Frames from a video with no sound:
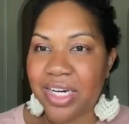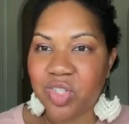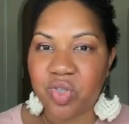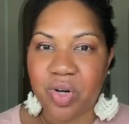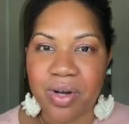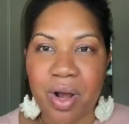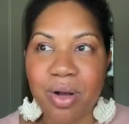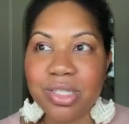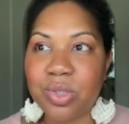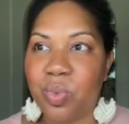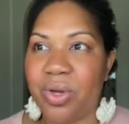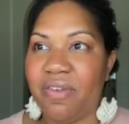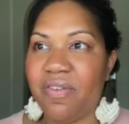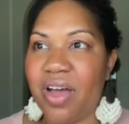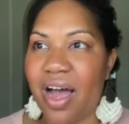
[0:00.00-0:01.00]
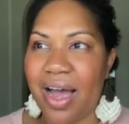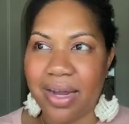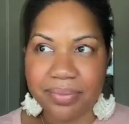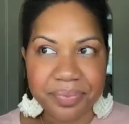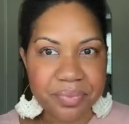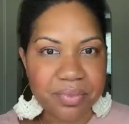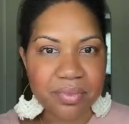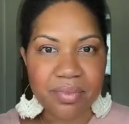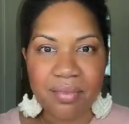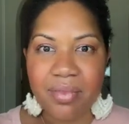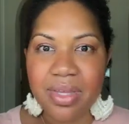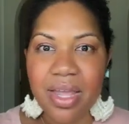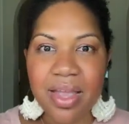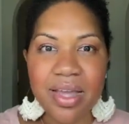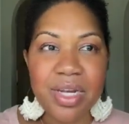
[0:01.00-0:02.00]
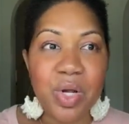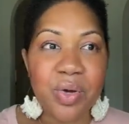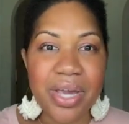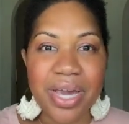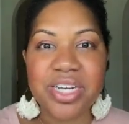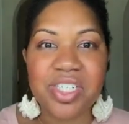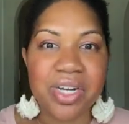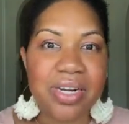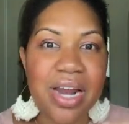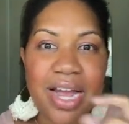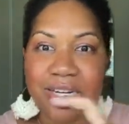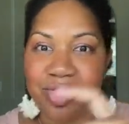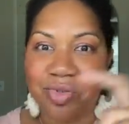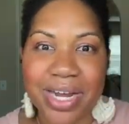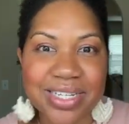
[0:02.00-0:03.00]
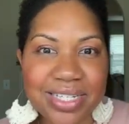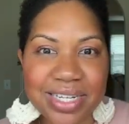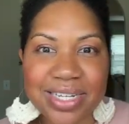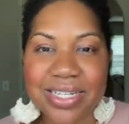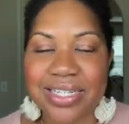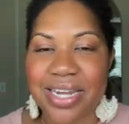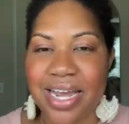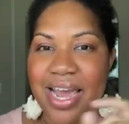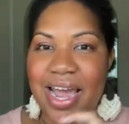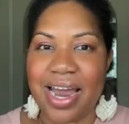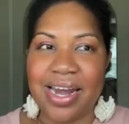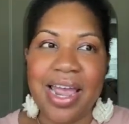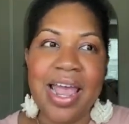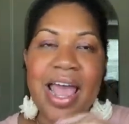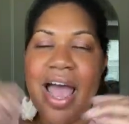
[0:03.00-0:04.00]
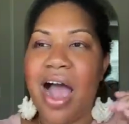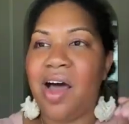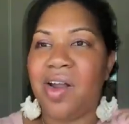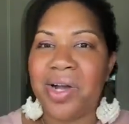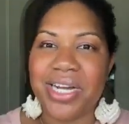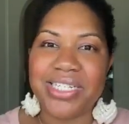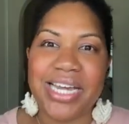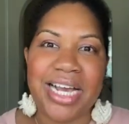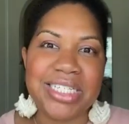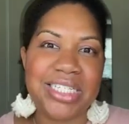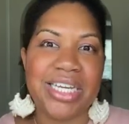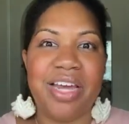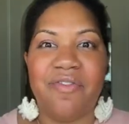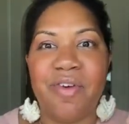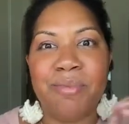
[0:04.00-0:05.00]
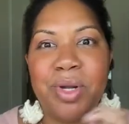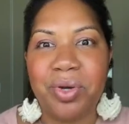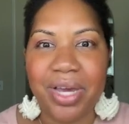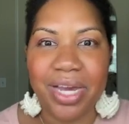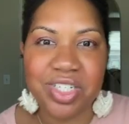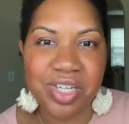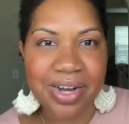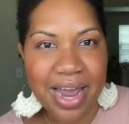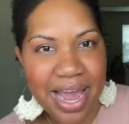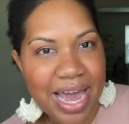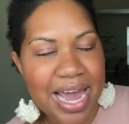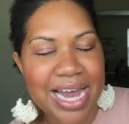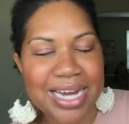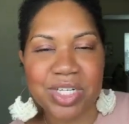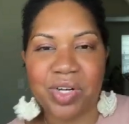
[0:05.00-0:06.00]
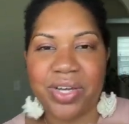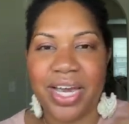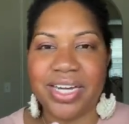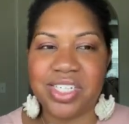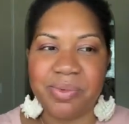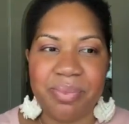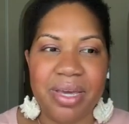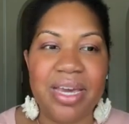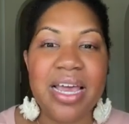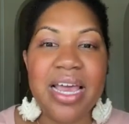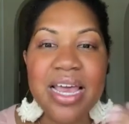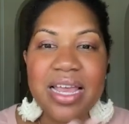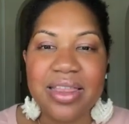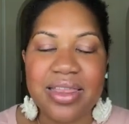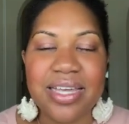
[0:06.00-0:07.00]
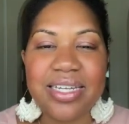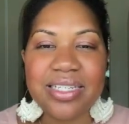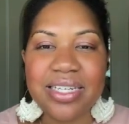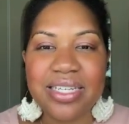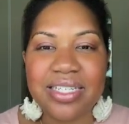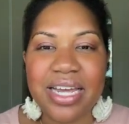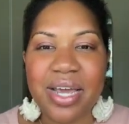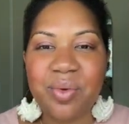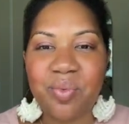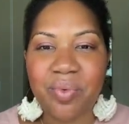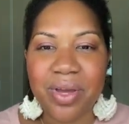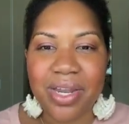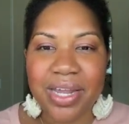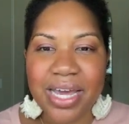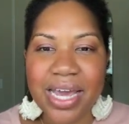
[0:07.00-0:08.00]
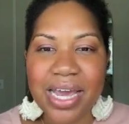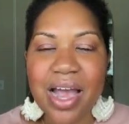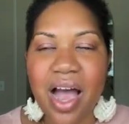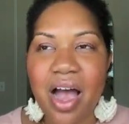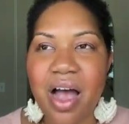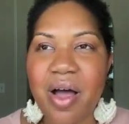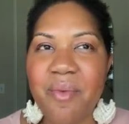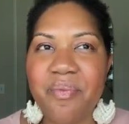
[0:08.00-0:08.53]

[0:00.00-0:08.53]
extra notes. We've got location addresses and how long it takes to get from location A to location B. This is a really